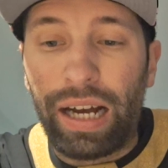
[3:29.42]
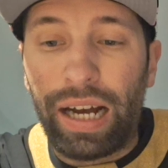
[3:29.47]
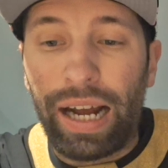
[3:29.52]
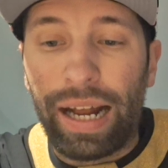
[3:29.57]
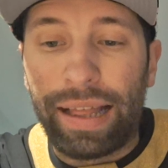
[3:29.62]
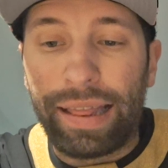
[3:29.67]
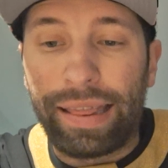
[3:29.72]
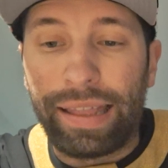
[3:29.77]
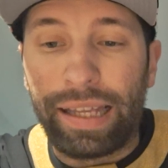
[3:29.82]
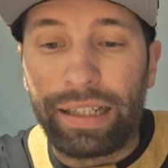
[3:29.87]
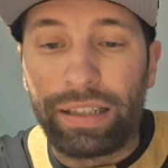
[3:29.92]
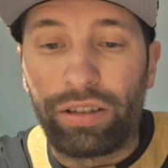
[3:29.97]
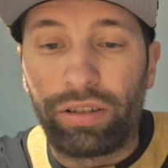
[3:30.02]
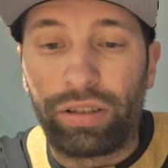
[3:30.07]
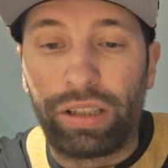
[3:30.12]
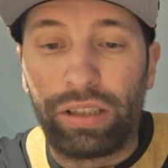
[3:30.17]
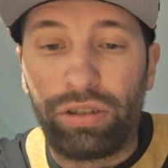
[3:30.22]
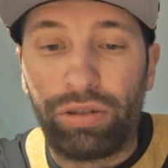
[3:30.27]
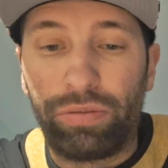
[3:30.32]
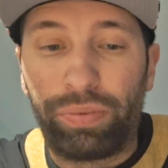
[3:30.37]
I think they're
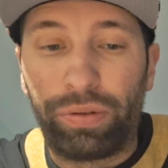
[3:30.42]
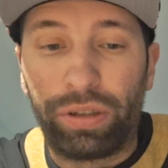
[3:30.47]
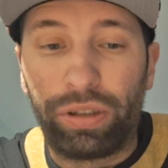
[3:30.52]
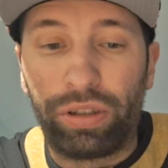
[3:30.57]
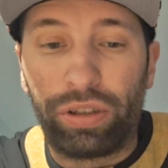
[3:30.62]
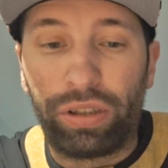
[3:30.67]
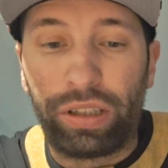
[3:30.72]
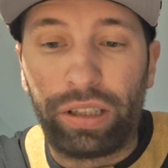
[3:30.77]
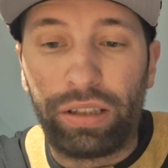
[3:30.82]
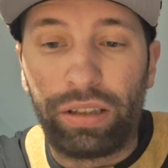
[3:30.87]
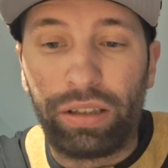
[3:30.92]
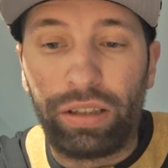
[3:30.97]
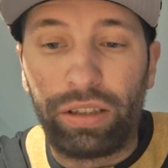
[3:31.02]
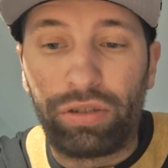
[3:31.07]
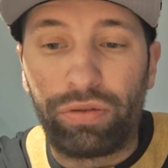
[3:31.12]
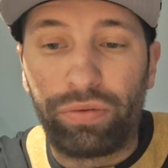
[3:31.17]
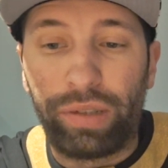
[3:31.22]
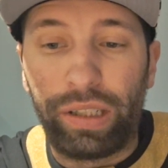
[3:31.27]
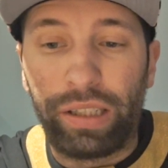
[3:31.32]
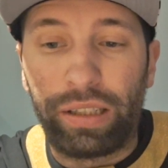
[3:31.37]
going to do pretty good again
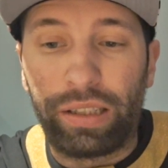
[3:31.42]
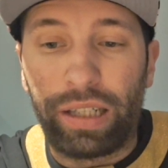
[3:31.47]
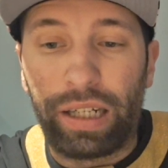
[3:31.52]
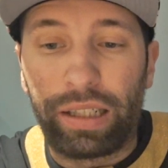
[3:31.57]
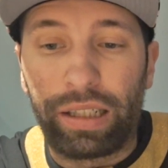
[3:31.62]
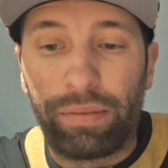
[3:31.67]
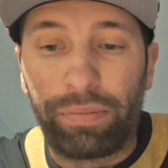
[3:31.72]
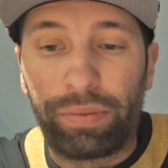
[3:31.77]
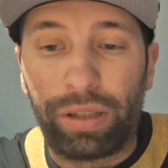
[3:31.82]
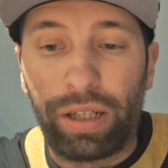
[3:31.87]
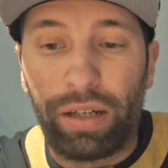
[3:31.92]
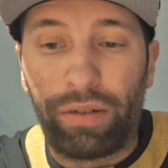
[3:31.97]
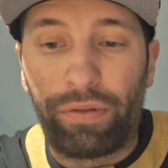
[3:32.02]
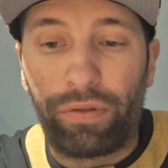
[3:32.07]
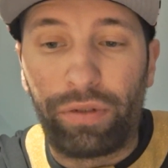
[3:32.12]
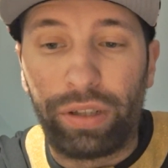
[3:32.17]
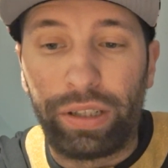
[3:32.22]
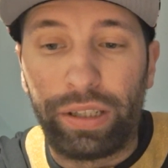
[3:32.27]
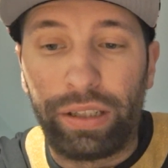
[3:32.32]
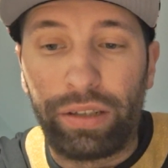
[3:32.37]
this week. I got them
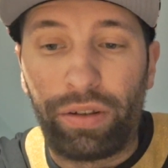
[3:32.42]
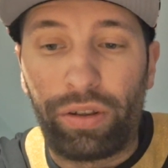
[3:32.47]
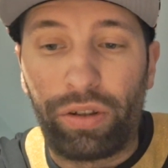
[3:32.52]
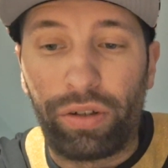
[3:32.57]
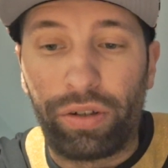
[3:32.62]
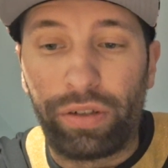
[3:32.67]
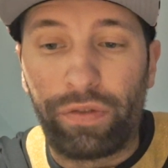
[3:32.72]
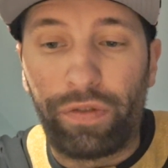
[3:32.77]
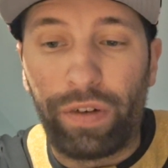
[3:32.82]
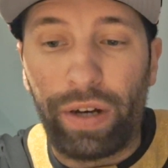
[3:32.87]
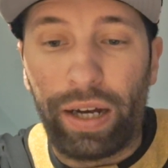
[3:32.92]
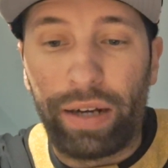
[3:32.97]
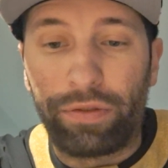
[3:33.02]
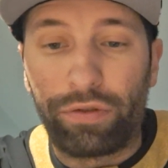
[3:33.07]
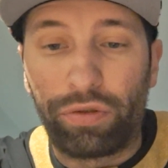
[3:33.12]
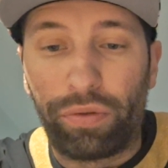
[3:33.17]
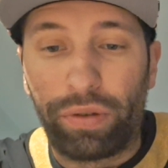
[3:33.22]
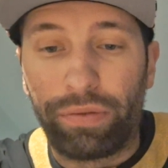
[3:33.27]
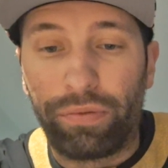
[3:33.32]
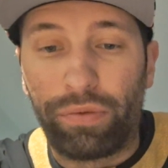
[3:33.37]
covering 35
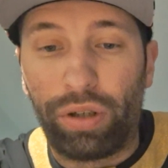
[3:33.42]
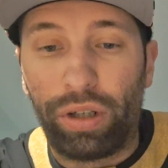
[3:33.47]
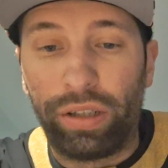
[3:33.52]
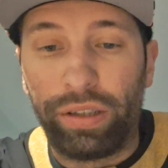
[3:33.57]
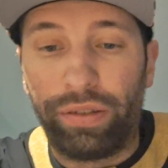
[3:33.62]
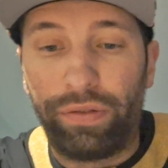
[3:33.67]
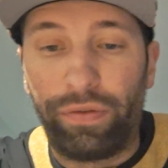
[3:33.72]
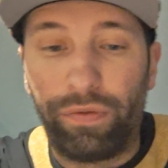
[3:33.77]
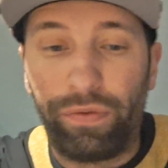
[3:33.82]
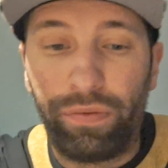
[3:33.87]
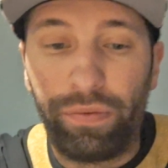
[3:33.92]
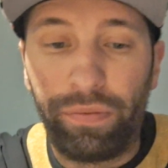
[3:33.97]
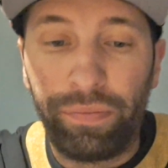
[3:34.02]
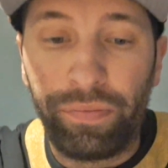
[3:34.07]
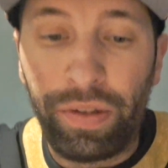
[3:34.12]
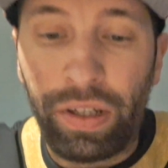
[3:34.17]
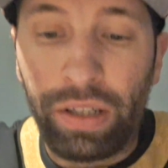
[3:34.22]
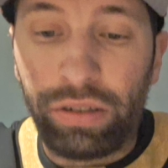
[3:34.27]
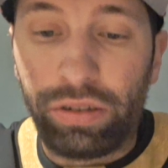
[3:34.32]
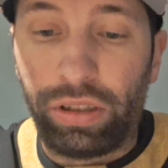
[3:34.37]
21.
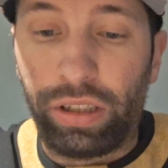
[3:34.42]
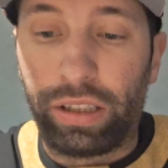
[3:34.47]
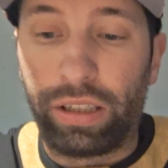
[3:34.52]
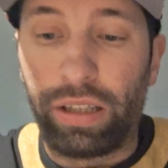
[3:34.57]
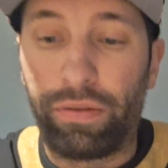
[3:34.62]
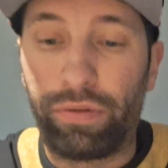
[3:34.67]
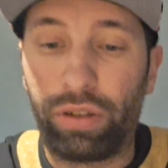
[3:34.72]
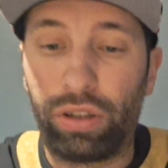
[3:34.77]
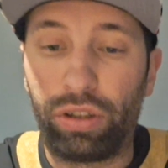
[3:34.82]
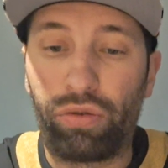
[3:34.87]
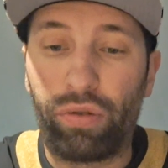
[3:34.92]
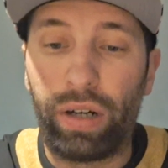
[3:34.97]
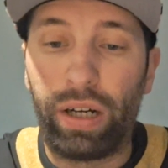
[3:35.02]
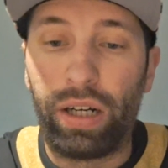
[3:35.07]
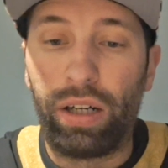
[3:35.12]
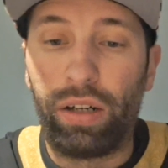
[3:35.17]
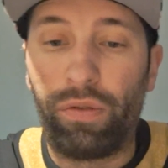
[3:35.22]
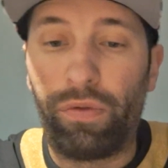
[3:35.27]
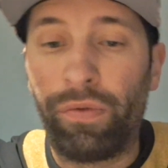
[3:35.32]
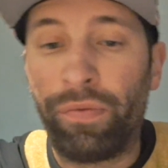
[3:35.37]
So they cover the
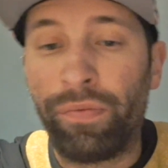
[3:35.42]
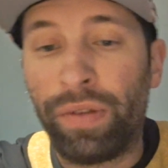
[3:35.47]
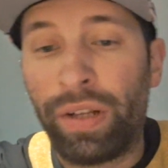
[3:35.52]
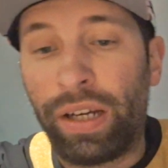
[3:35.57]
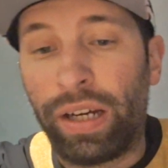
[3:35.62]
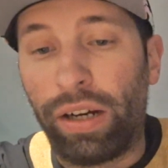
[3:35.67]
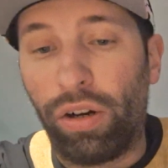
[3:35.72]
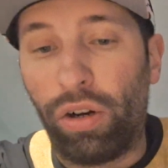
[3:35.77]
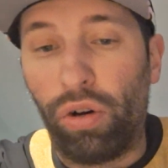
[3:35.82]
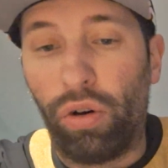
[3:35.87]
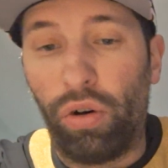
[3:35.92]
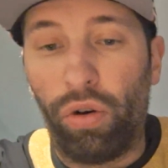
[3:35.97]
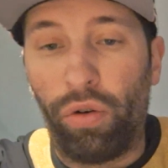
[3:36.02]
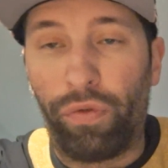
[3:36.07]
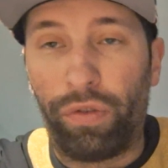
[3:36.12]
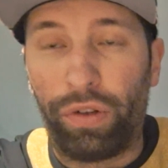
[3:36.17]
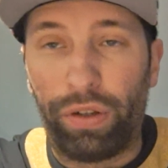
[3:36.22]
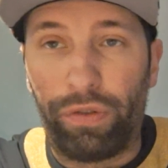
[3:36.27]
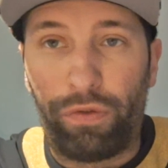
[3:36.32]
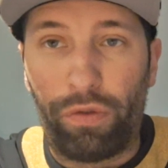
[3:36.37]
12
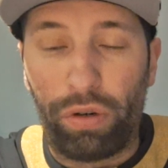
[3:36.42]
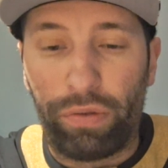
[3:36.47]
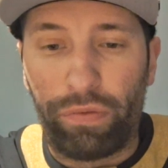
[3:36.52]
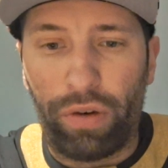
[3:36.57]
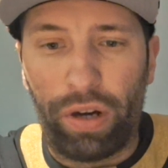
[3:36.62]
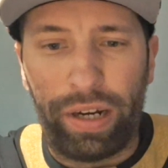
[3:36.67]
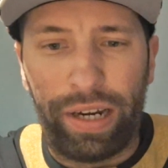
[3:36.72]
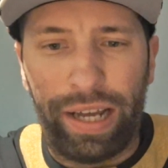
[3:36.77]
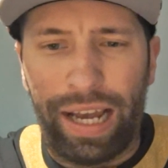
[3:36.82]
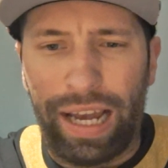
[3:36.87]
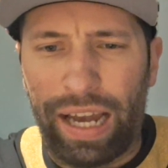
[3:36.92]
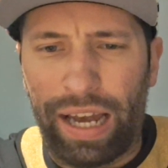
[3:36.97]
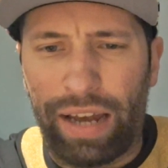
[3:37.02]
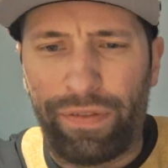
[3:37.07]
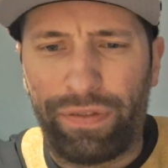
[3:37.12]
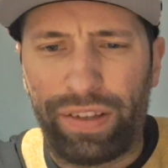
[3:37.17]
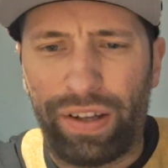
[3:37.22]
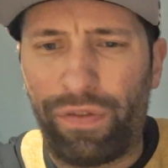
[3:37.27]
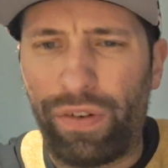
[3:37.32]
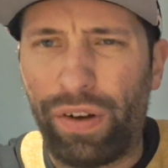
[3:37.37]
over the 41 and a
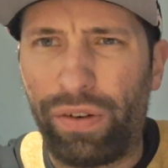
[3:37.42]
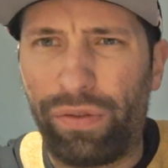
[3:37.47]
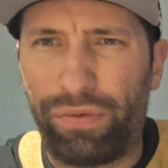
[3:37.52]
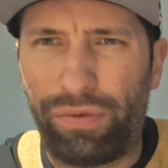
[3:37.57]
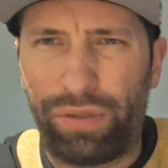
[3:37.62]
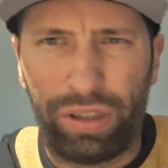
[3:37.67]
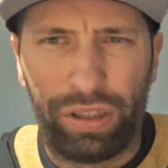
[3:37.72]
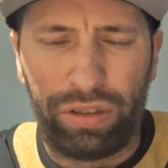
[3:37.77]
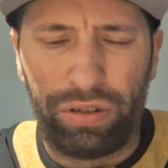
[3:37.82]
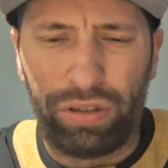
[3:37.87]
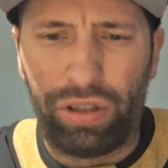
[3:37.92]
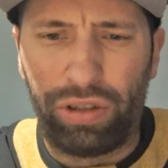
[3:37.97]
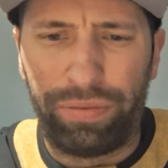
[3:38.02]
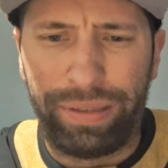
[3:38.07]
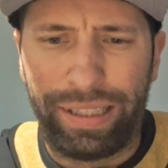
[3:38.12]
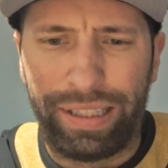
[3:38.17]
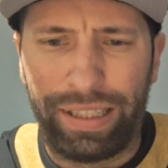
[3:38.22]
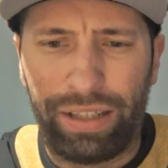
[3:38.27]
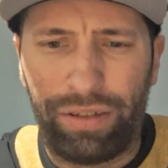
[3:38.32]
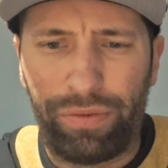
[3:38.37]
half. That felt really low to
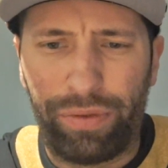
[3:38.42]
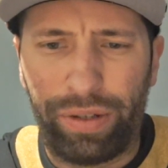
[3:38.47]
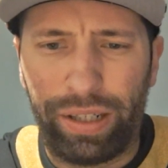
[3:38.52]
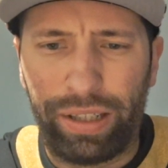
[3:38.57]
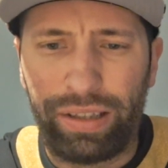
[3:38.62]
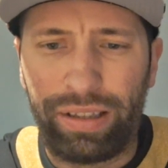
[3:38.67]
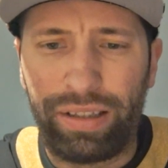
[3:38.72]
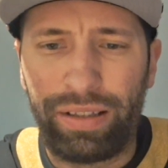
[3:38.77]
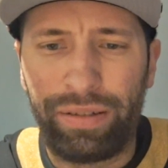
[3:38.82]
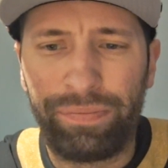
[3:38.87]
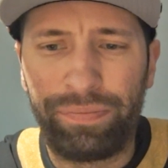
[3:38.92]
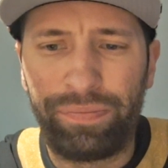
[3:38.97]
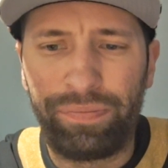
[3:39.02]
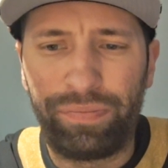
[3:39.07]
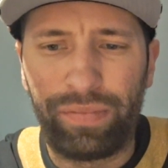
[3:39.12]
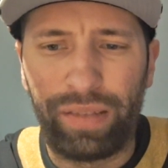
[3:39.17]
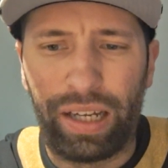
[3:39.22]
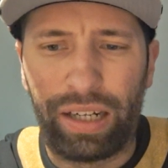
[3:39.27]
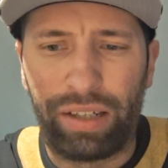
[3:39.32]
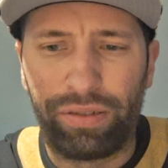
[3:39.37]
begin with.
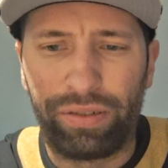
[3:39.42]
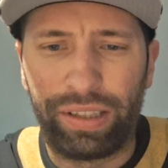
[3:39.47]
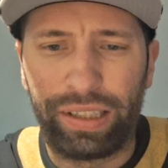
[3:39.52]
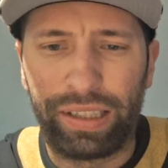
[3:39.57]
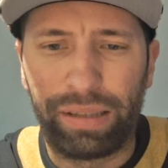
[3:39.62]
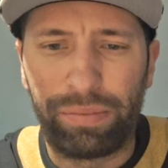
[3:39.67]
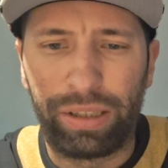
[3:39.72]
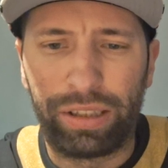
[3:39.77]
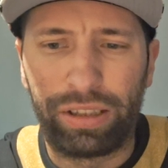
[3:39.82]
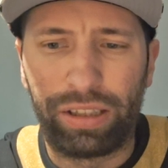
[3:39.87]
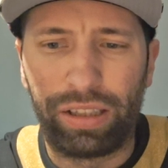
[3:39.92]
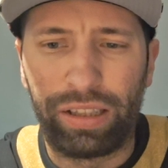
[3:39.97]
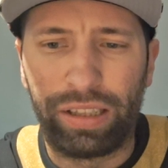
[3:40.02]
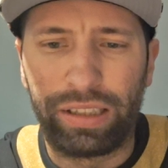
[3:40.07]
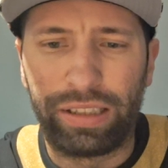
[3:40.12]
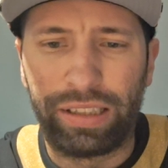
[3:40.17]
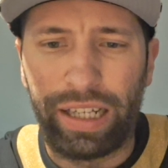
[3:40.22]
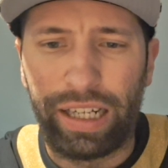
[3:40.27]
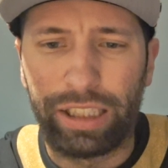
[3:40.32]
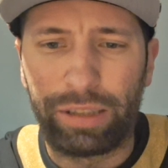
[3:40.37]
I don't think I'm necessarily
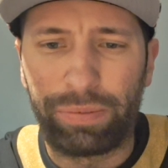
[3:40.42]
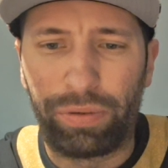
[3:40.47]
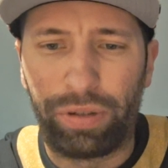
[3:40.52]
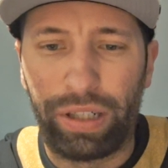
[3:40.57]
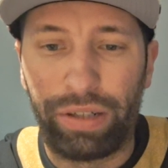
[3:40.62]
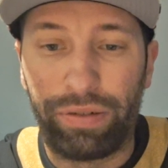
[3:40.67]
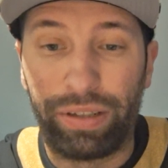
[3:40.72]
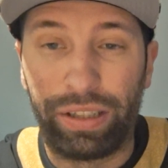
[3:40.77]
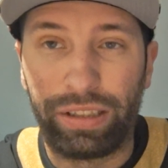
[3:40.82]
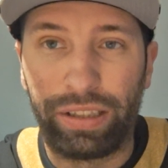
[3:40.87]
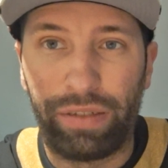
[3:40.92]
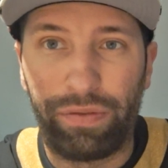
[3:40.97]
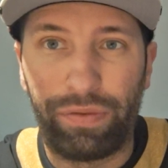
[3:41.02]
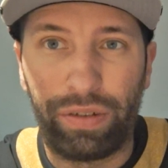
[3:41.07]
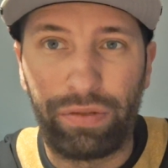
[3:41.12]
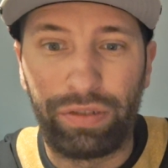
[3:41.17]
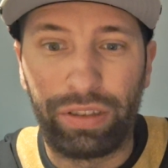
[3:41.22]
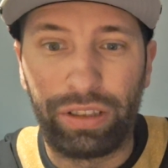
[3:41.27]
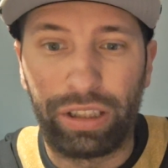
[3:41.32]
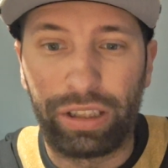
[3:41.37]
exasperated when I say
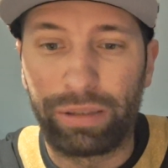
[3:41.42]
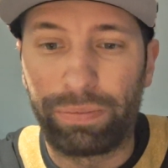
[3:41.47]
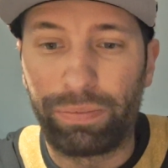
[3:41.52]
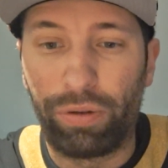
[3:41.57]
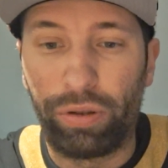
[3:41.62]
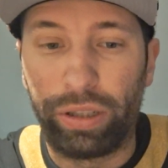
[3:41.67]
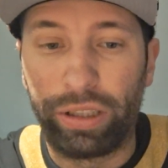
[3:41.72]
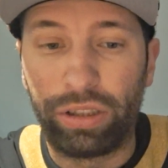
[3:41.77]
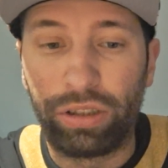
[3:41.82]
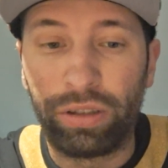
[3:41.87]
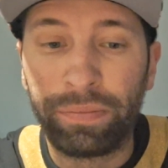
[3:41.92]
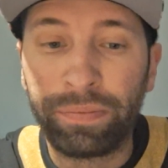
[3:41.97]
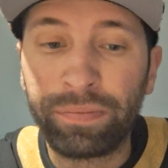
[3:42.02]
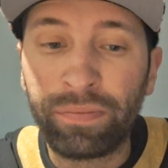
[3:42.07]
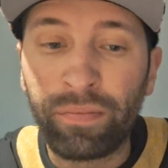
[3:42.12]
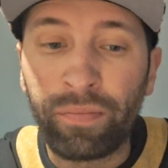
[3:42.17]
56 points.